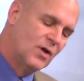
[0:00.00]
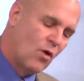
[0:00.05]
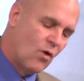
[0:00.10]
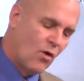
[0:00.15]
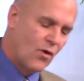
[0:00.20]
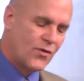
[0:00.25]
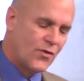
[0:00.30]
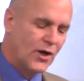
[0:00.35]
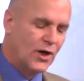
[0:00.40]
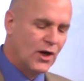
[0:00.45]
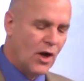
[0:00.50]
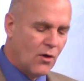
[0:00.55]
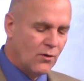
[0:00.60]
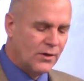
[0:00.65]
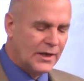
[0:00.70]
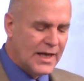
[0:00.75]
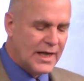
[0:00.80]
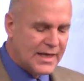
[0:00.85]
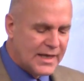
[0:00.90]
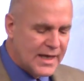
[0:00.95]
or the
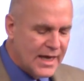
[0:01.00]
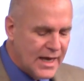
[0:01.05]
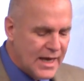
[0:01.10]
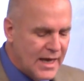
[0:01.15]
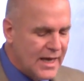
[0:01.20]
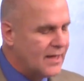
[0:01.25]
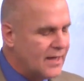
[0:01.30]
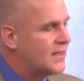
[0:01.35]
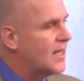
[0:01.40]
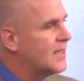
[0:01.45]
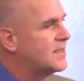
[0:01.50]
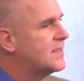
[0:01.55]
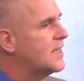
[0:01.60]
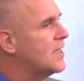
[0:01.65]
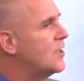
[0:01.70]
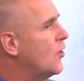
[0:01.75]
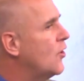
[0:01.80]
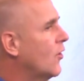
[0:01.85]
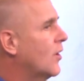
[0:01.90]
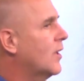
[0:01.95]
lonely kid that's
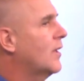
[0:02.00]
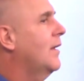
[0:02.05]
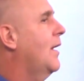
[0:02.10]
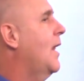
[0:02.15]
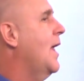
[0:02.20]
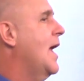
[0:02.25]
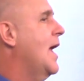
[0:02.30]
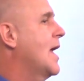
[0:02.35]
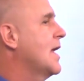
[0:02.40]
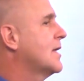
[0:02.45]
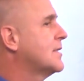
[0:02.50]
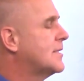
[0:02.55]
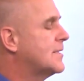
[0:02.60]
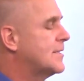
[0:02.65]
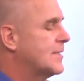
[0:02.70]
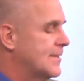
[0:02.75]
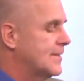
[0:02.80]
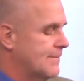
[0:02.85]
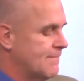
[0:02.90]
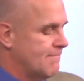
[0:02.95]
in your
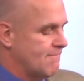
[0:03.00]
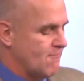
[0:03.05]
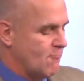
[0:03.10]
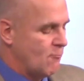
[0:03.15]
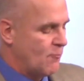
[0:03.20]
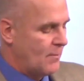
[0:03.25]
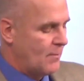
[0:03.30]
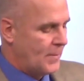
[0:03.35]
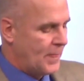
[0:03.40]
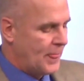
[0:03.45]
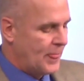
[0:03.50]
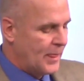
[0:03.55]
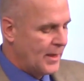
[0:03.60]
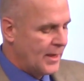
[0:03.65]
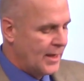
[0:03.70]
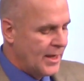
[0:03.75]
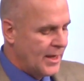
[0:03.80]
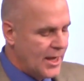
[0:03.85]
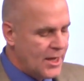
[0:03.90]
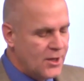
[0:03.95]
class.
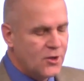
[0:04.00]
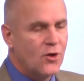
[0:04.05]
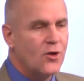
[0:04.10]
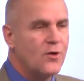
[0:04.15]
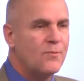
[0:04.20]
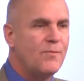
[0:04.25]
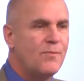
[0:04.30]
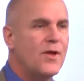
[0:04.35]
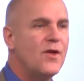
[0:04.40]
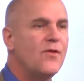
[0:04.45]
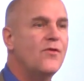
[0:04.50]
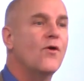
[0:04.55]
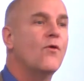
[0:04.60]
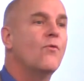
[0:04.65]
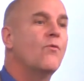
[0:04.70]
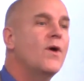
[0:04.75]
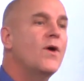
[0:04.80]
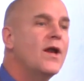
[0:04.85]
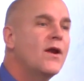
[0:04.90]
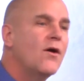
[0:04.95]
It could be the
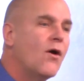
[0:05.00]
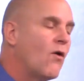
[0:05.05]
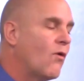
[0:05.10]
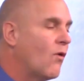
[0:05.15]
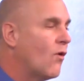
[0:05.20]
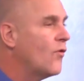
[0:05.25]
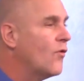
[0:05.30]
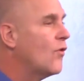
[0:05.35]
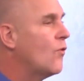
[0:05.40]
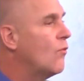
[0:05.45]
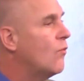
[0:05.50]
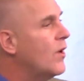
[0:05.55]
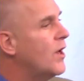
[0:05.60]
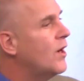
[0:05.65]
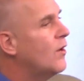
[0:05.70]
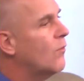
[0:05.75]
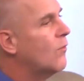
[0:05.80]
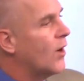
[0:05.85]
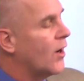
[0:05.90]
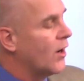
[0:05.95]
widow or the
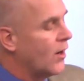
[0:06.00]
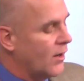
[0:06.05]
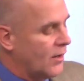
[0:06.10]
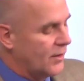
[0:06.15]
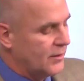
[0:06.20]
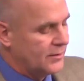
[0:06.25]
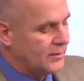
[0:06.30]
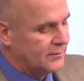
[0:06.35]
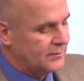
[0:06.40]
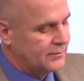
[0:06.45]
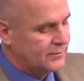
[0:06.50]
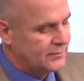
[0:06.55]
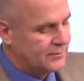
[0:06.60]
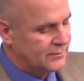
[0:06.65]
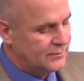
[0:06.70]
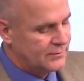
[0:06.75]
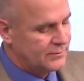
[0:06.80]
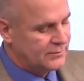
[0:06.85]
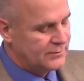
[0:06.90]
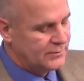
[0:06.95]
widower.
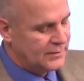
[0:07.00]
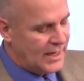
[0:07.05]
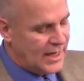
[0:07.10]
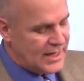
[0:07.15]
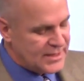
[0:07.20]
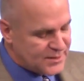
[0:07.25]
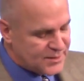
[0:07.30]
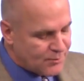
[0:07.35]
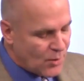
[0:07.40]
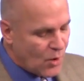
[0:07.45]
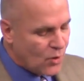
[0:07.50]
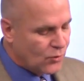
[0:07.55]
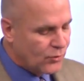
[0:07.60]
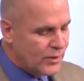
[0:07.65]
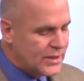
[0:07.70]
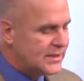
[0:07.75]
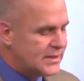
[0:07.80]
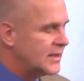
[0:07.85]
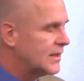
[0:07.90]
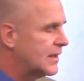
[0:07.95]
I spoke
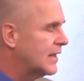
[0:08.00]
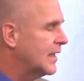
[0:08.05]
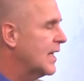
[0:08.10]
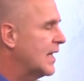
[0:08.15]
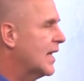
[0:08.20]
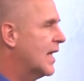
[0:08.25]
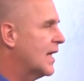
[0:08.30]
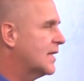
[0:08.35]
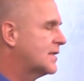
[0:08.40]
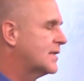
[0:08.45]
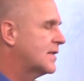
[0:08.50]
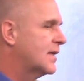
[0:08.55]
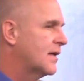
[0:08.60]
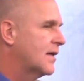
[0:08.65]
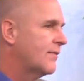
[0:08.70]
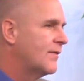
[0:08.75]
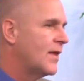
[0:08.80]
recently at